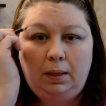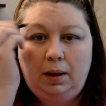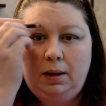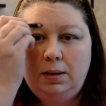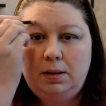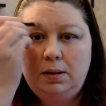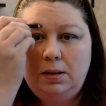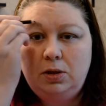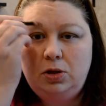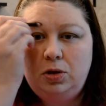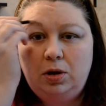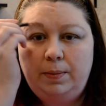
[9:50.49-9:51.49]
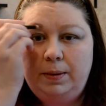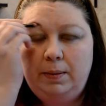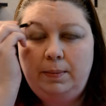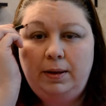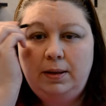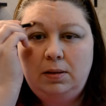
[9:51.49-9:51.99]
And this is a sharpening
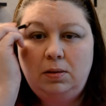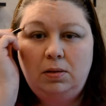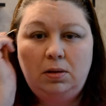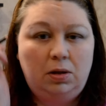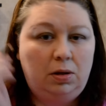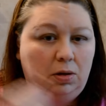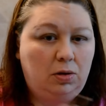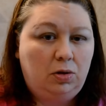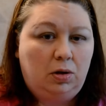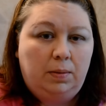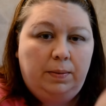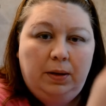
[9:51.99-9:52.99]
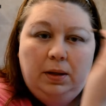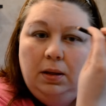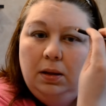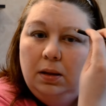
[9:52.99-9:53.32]
pencil, so you can sharpen it.